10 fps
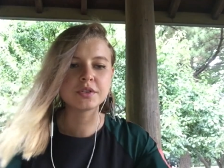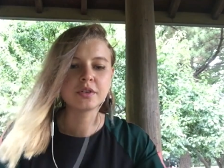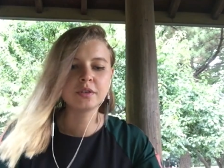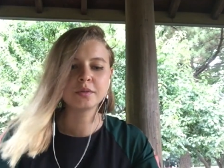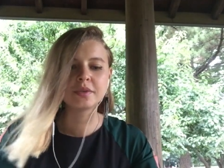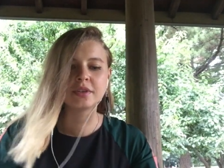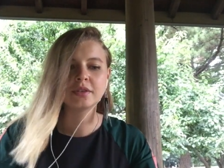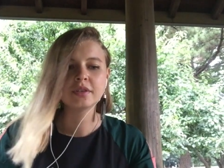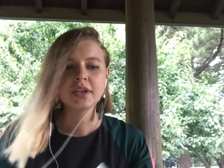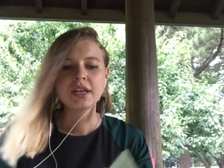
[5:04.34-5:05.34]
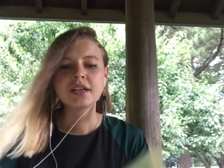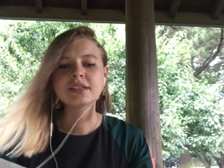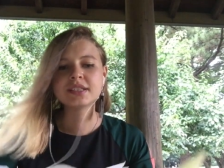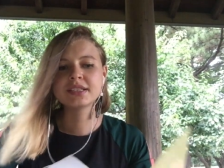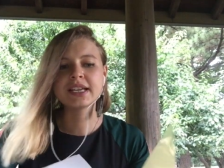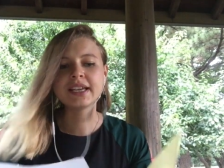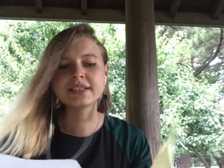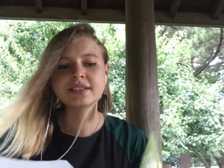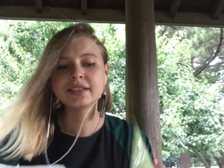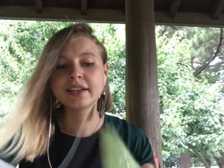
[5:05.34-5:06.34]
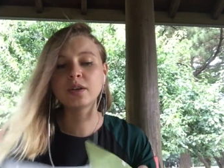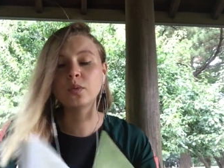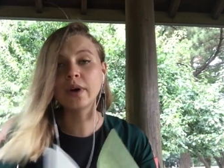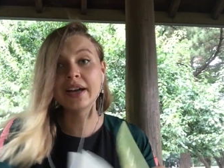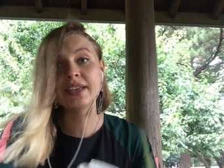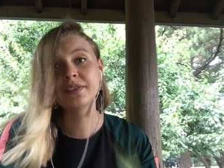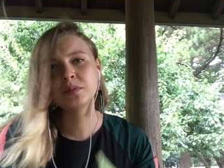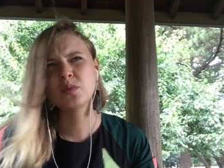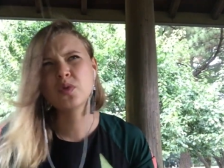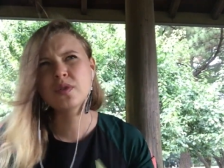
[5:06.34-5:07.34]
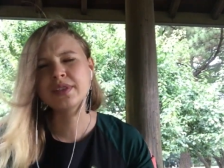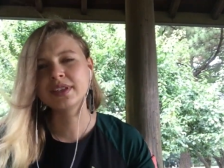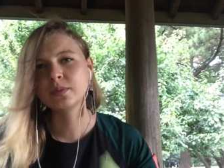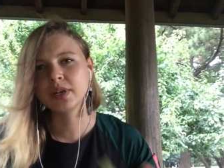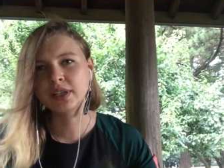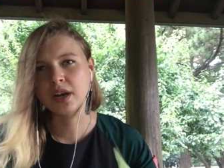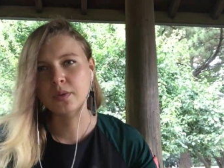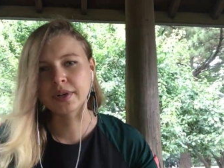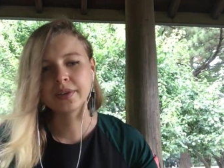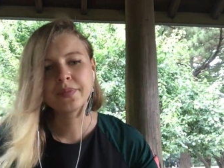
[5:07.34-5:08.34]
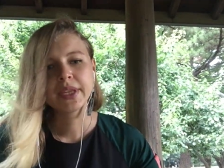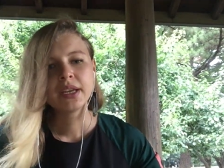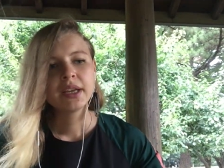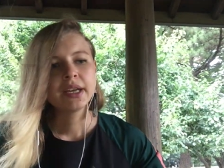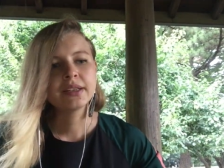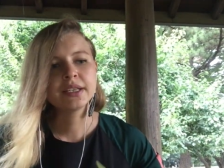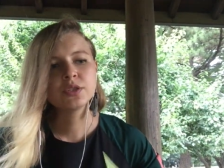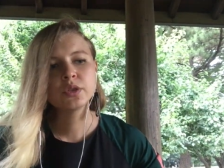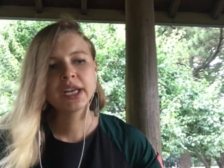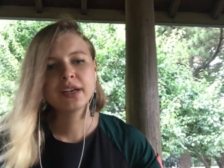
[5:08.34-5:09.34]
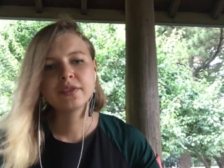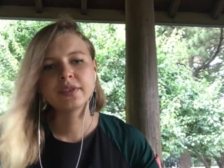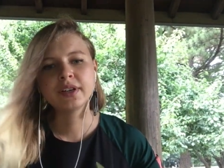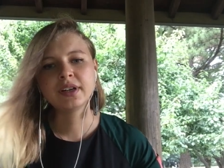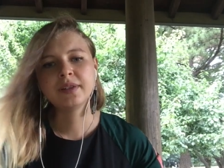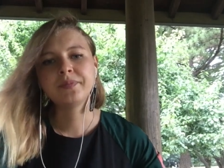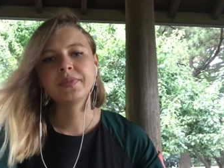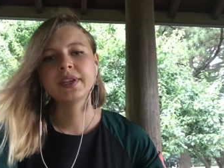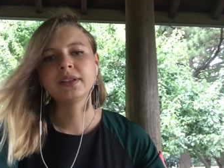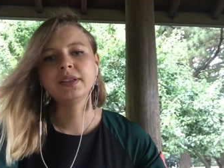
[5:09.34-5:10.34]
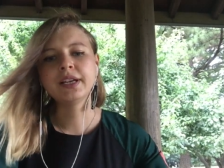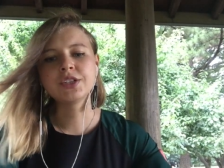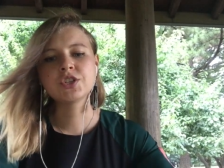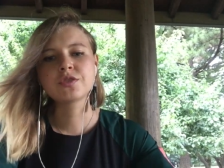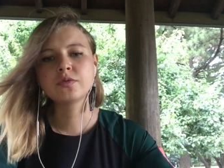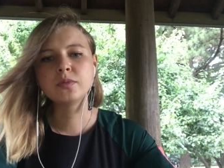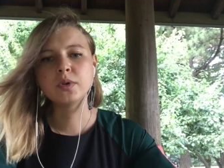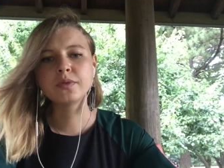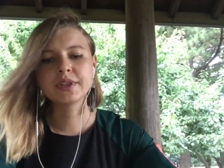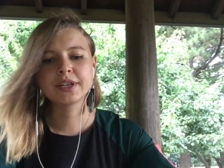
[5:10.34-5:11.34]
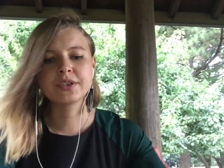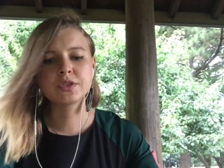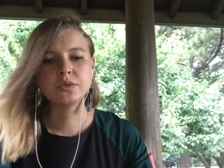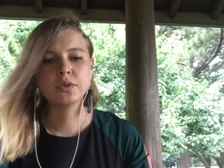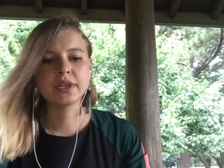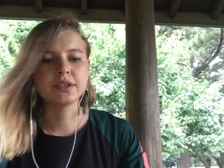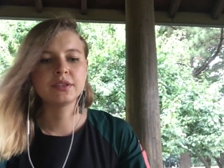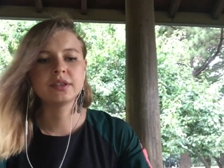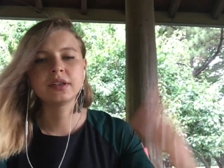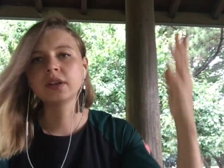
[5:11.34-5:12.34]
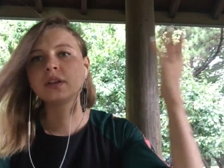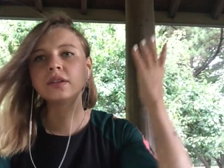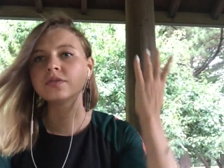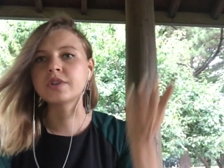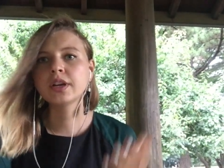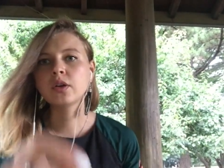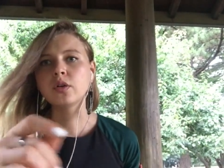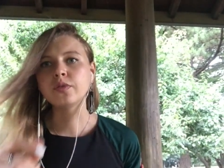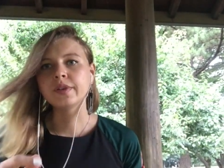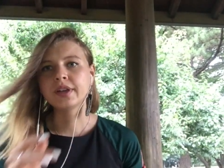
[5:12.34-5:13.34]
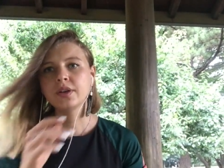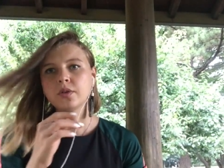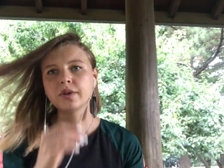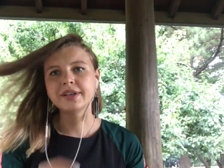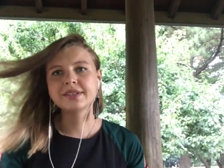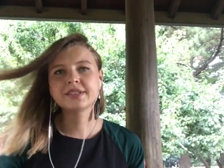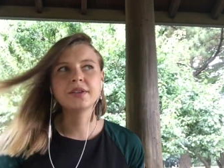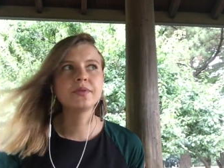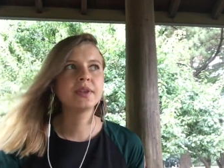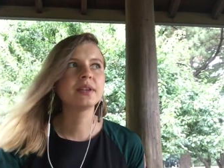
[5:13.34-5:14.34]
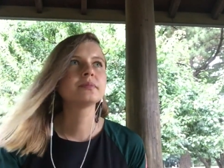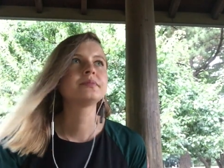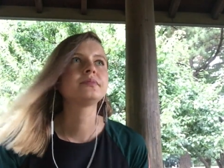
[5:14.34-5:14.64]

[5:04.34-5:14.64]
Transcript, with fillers: to hold with you, because it takes like even more than 1 hour. They do have a lunchroom over there, so you can drink coffee or eat something,